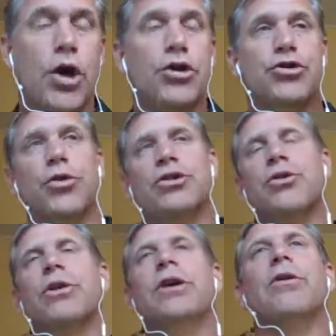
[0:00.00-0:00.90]
Sure.
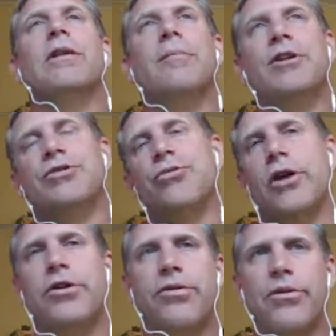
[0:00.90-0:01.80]
So, let me just
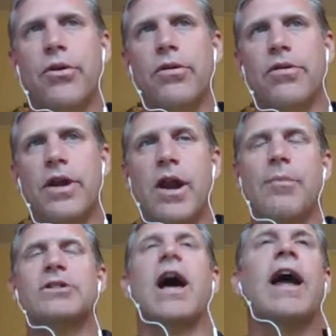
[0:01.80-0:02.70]
run you through the
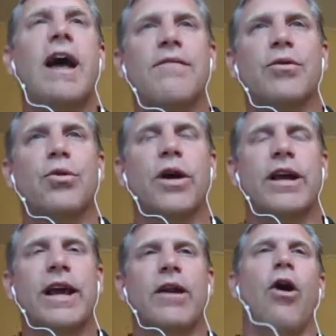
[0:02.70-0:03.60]
numbers I have real quick
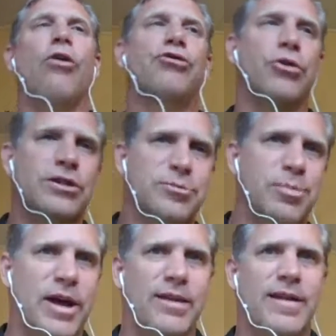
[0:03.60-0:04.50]
and also
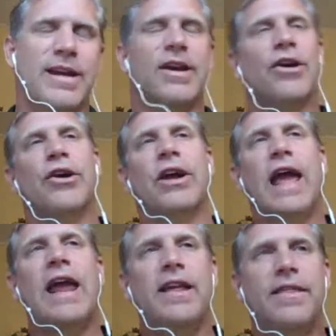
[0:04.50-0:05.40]
explain that
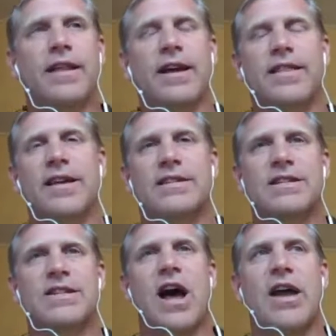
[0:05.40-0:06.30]
anything like this
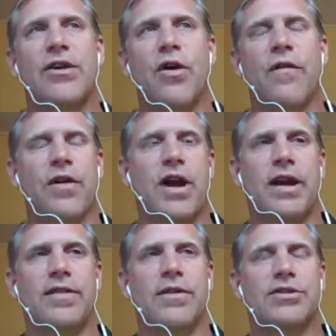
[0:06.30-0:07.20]
is not
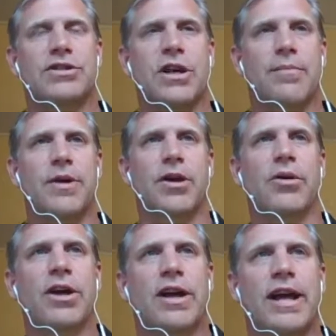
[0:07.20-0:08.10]
overnight. There's,
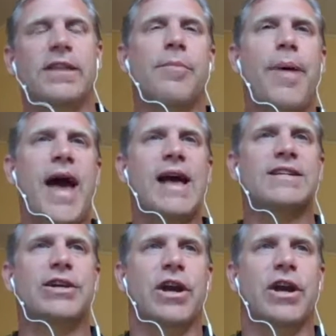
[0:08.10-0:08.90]
in the past,